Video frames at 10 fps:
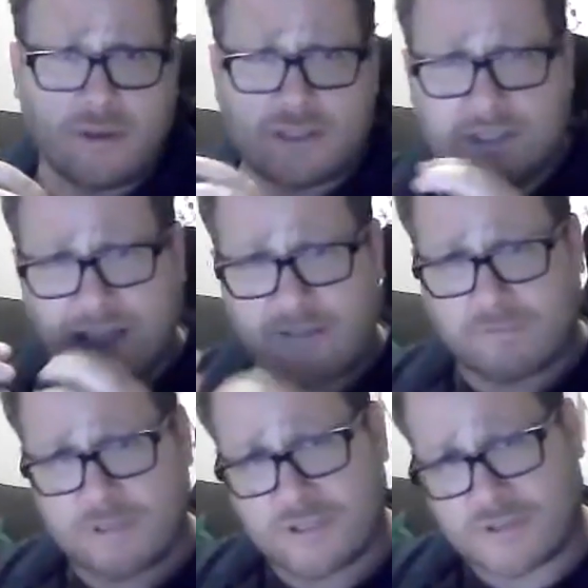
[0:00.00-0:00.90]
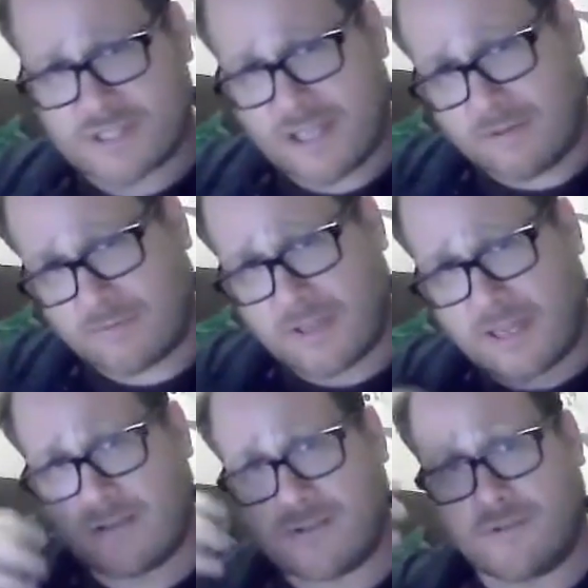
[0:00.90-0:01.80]
to leverage yourself
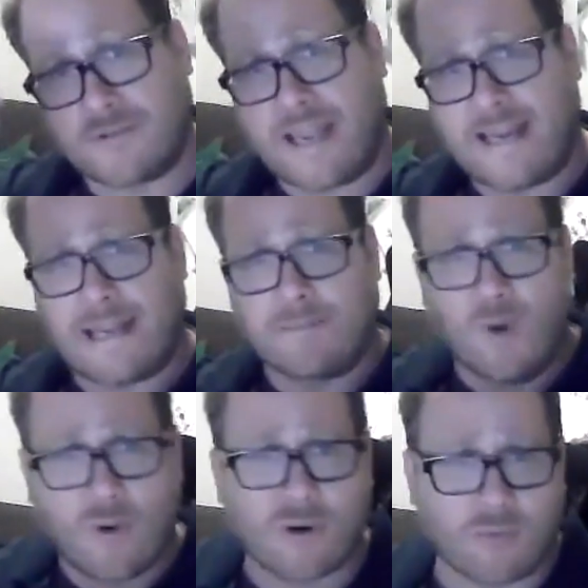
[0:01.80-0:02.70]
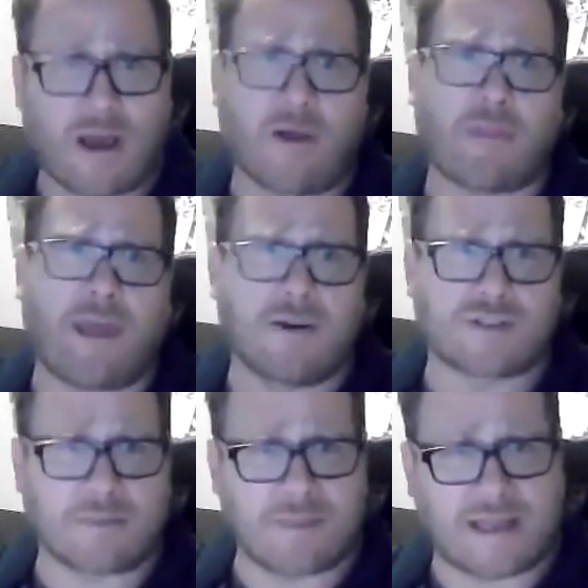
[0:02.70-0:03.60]
into gaining more wealth,
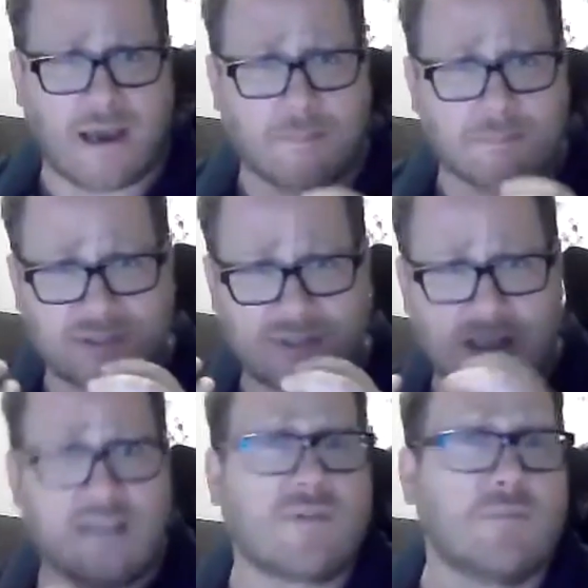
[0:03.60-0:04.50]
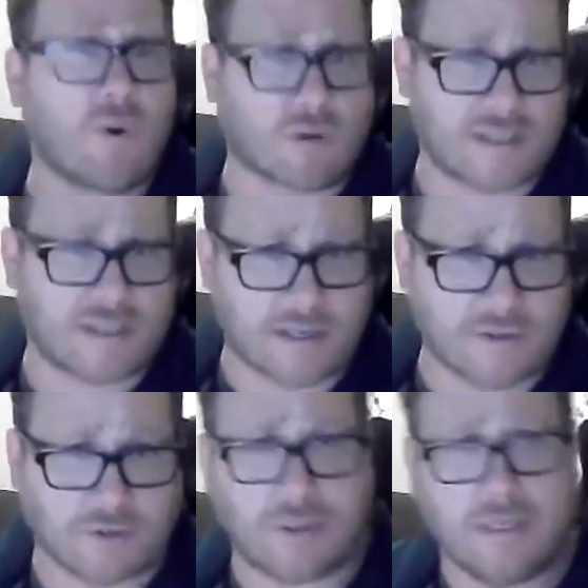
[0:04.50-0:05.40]
housing becomes even more
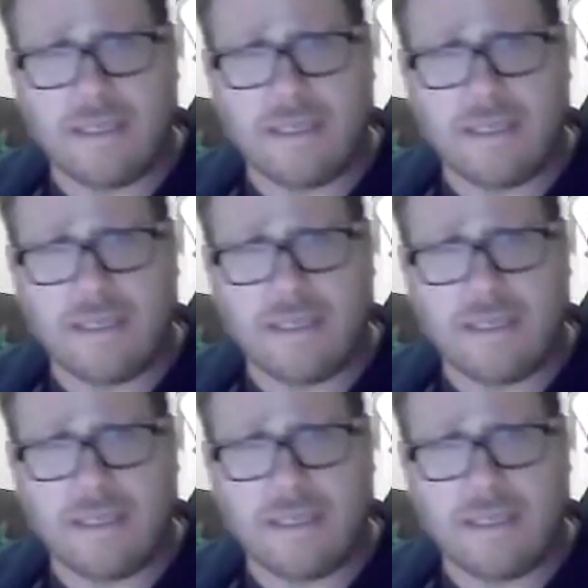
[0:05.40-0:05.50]
essential.